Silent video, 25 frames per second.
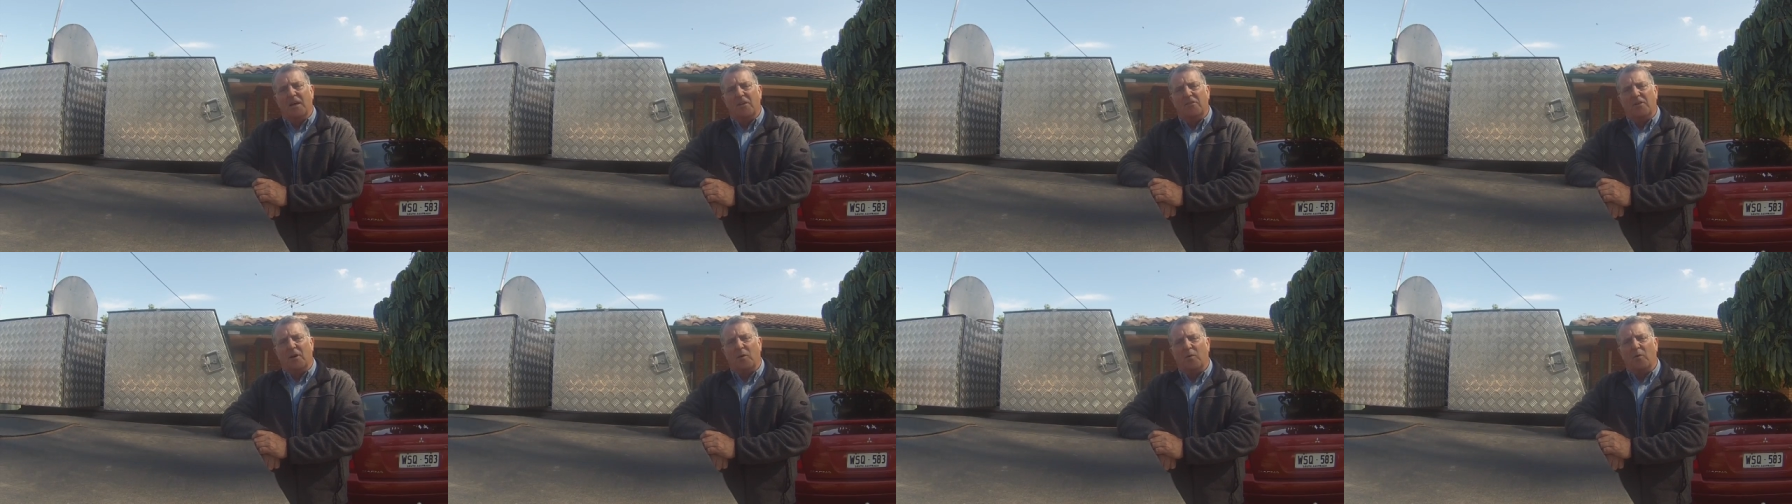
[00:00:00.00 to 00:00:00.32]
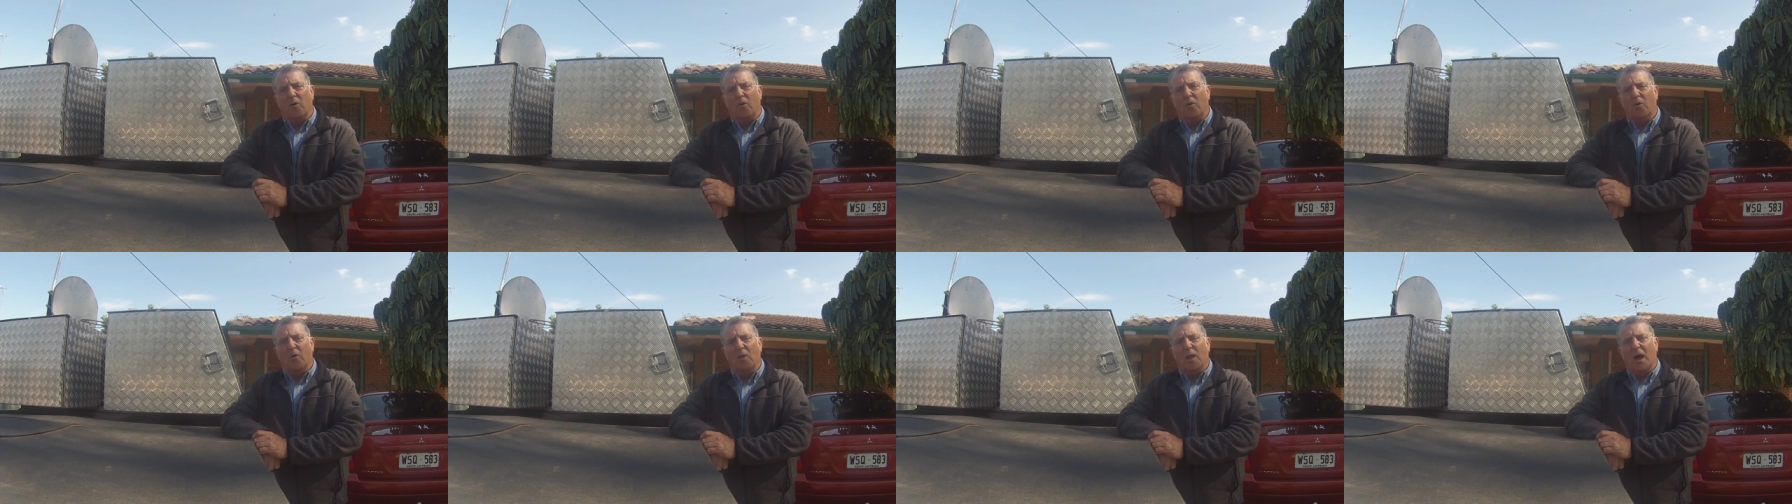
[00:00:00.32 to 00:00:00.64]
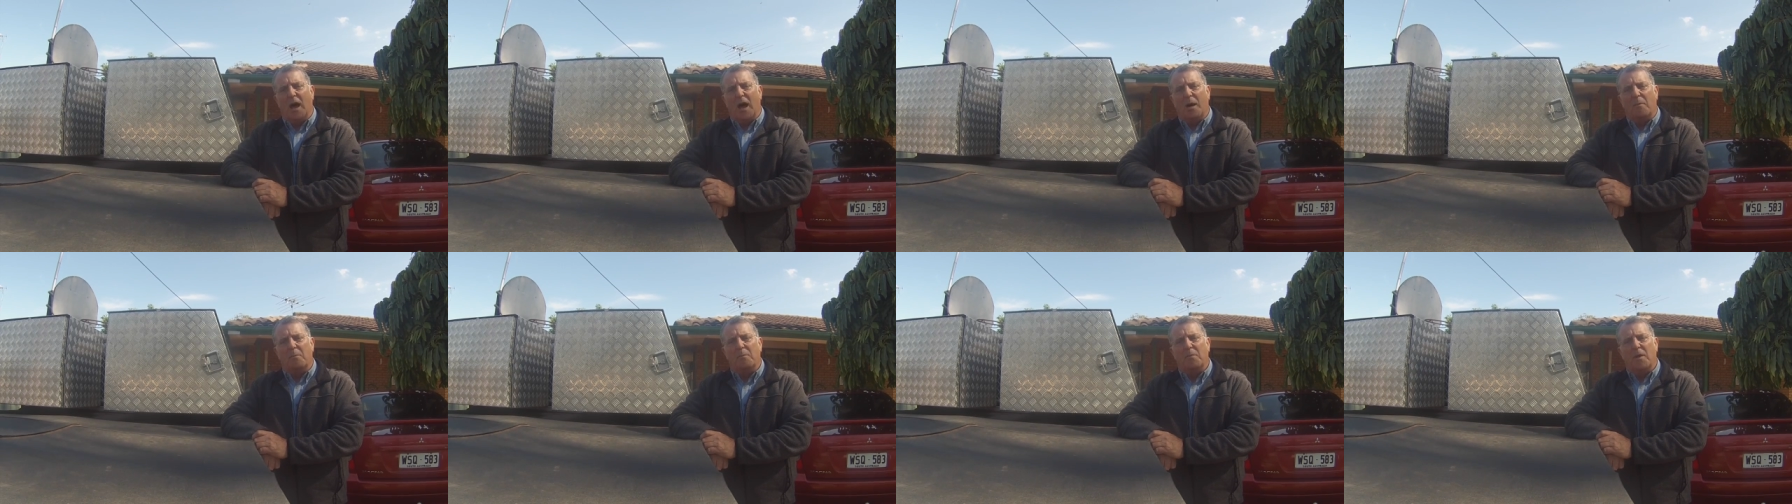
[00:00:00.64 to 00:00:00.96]
So all
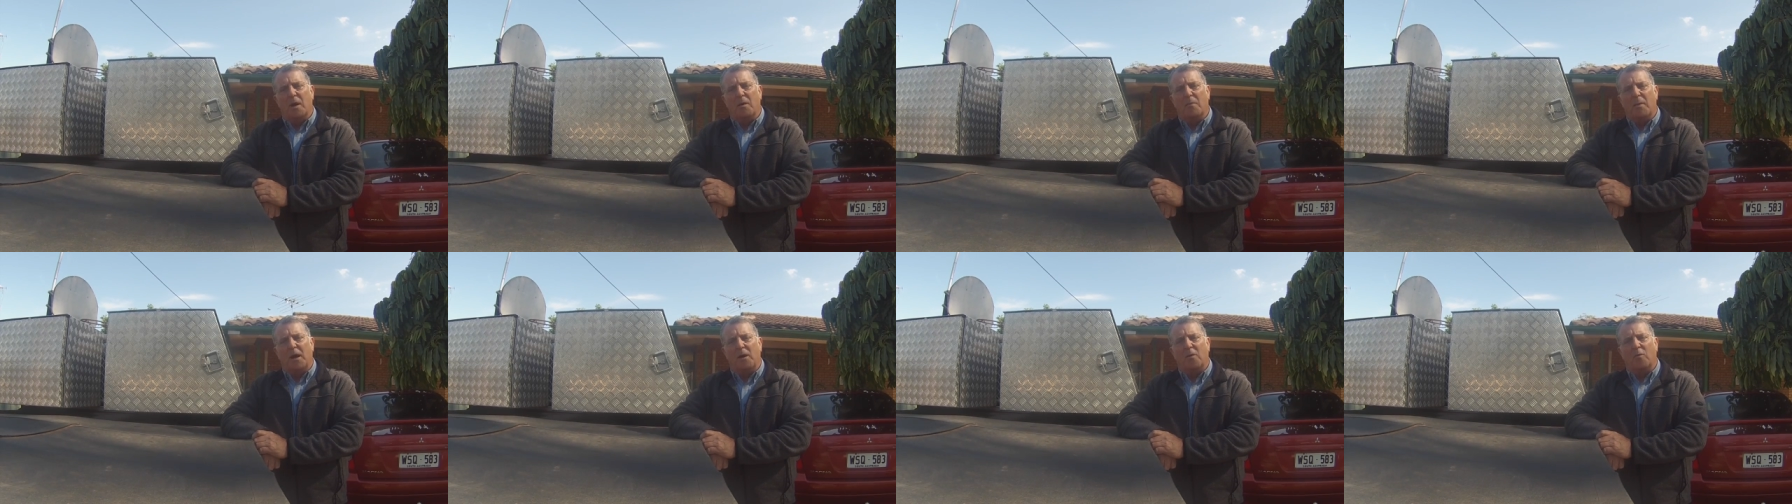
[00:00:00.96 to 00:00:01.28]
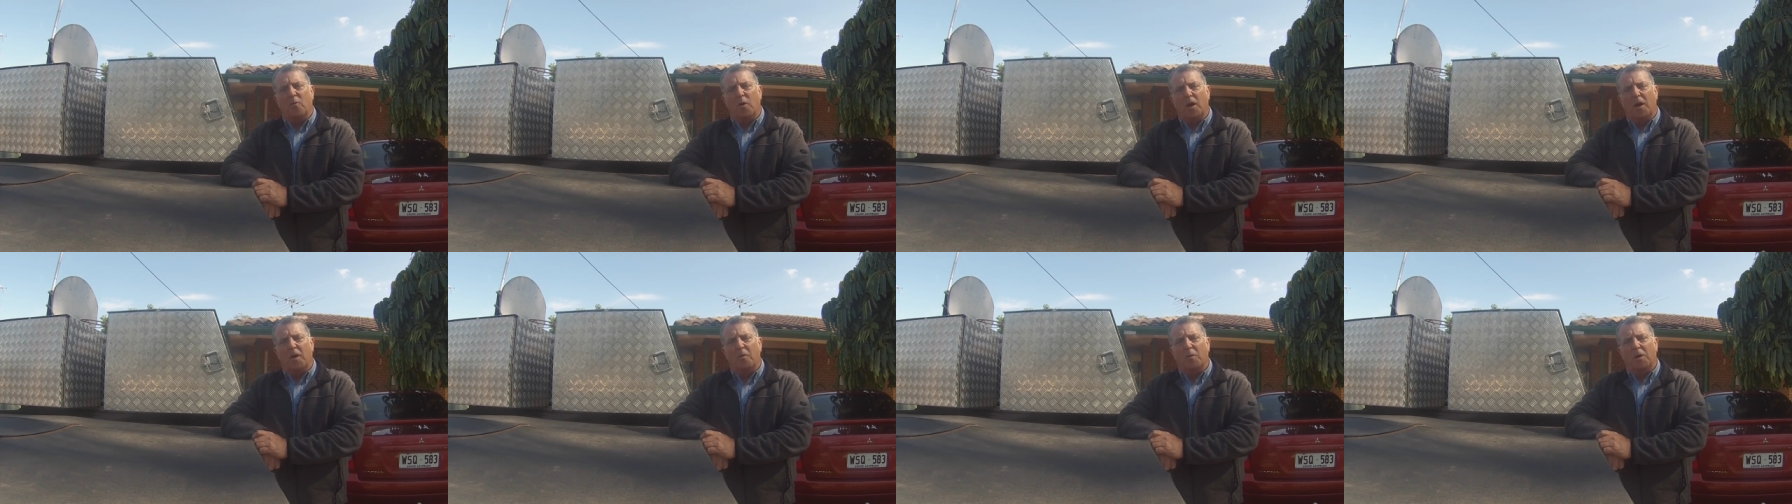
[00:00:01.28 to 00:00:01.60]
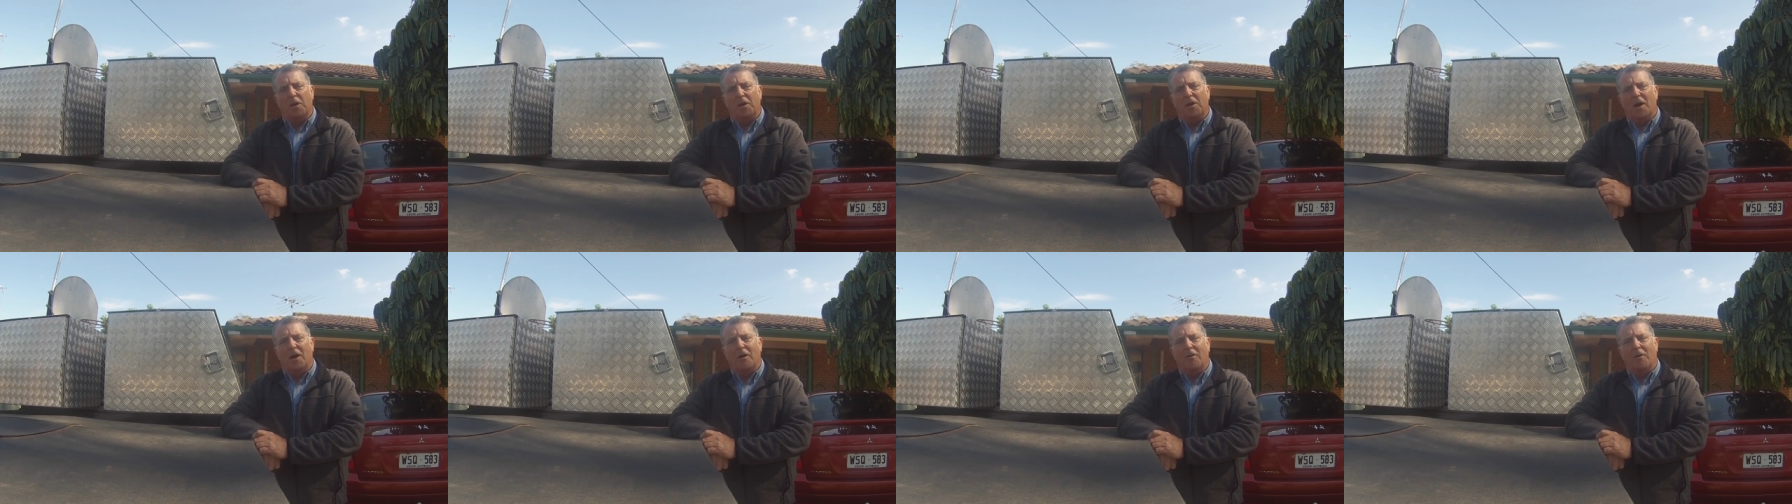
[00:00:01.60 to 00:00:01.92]
up, no matter where we
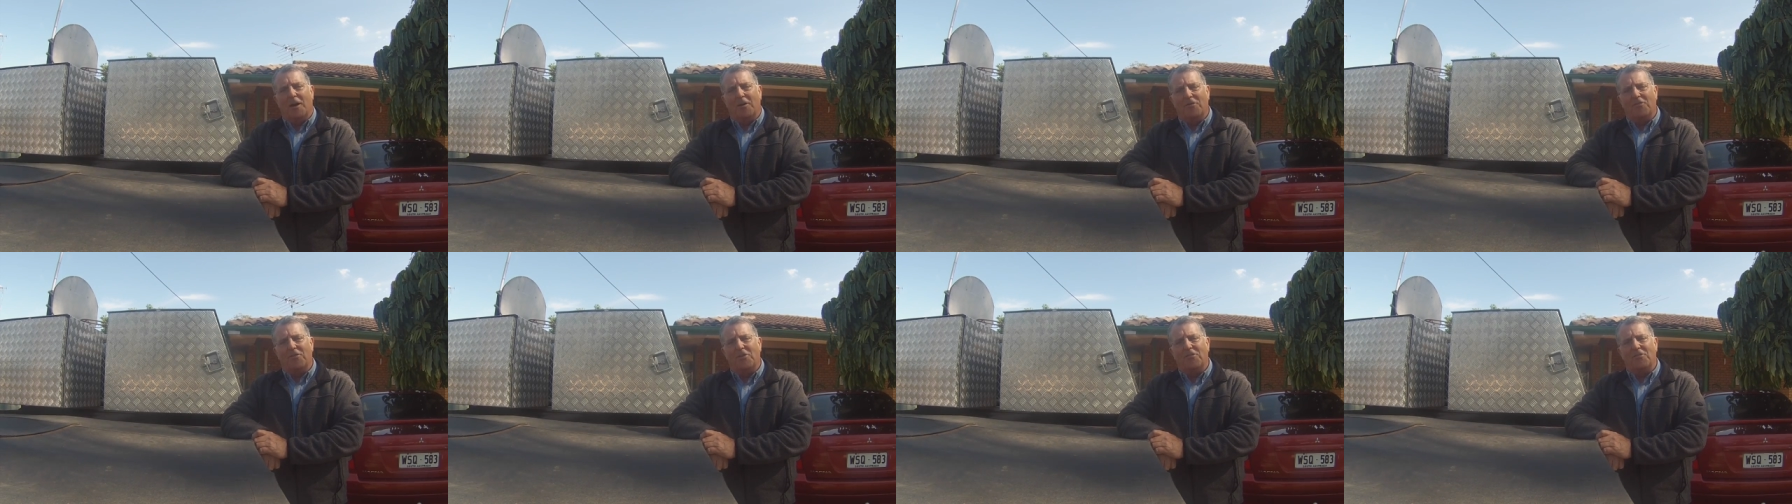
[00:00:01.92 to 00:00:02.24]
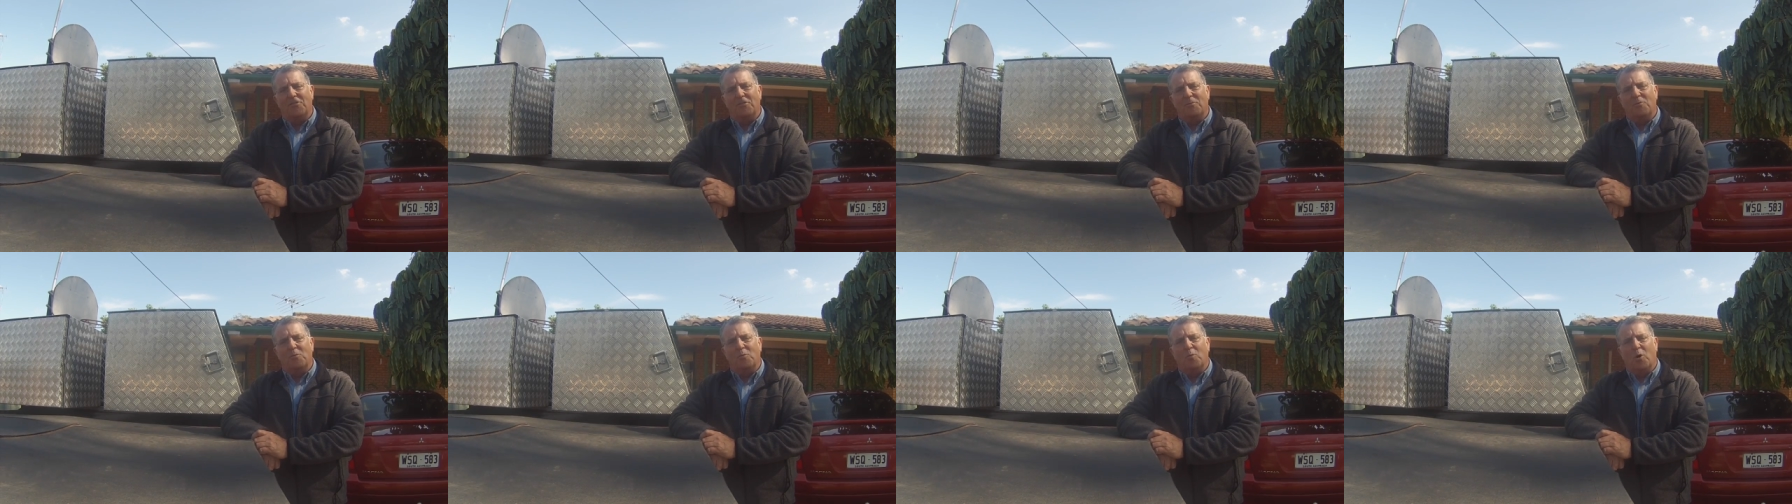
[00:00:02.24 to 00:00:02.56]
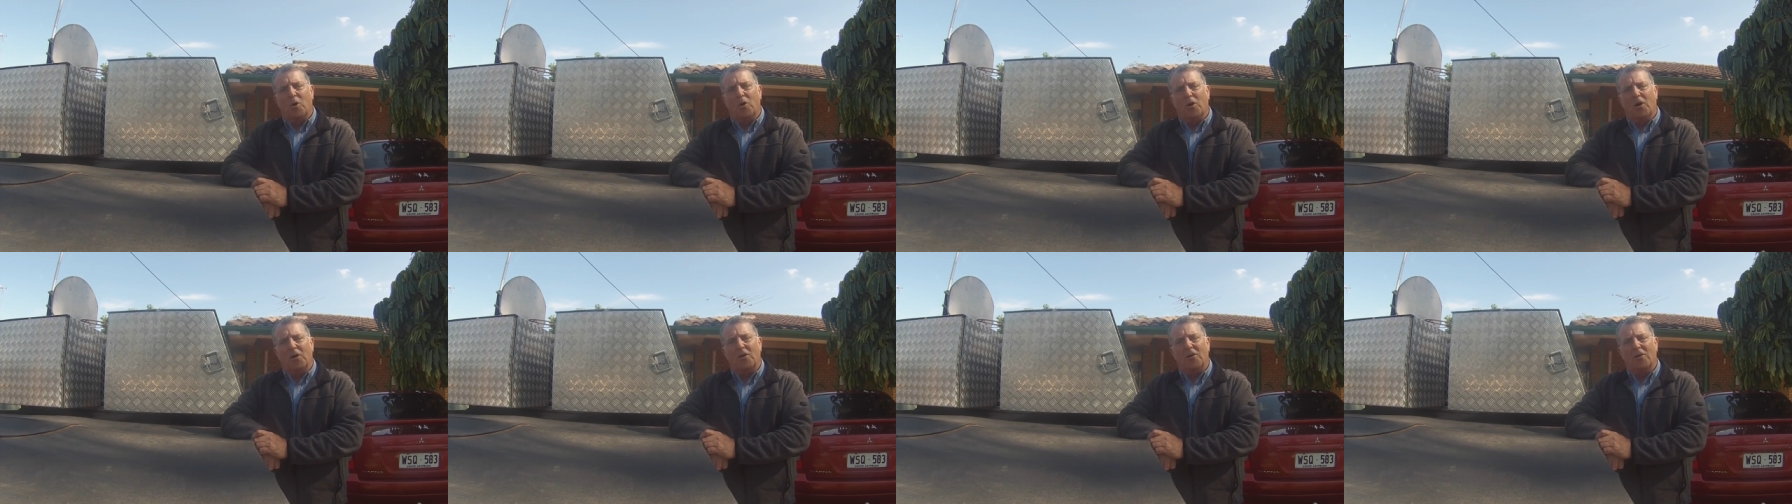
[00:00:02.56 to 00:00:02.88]
go, our systems
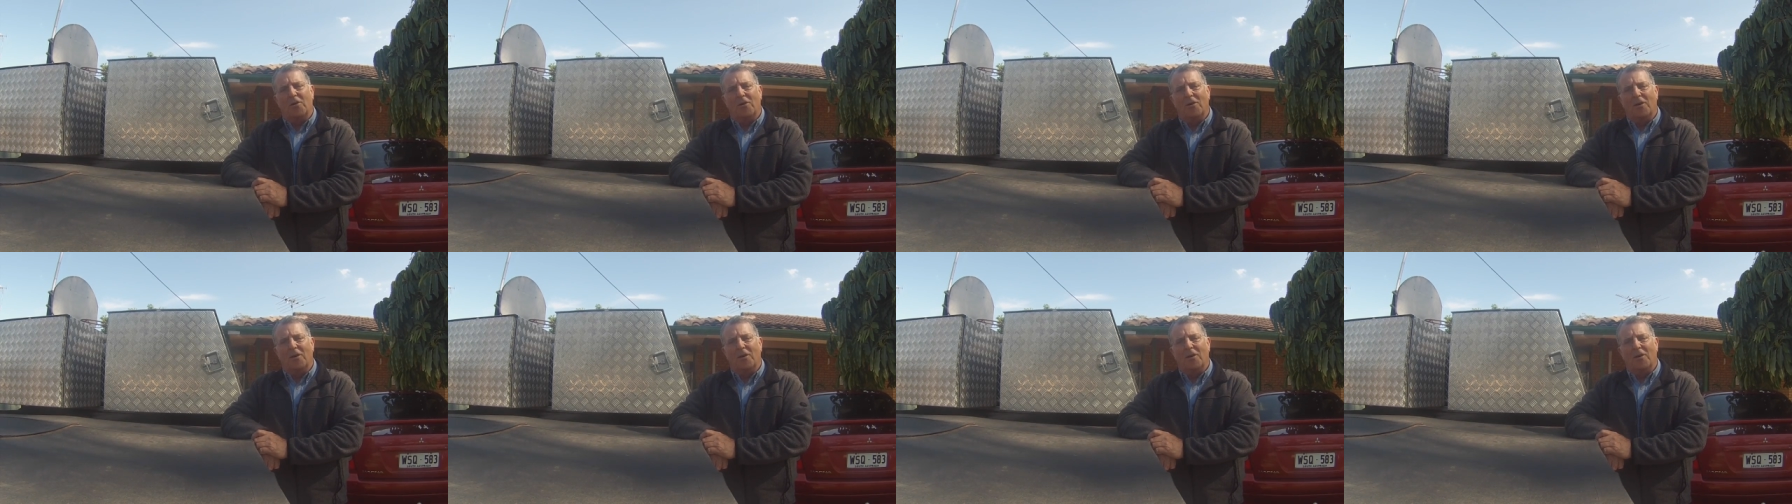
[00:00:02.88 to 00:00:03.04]
work.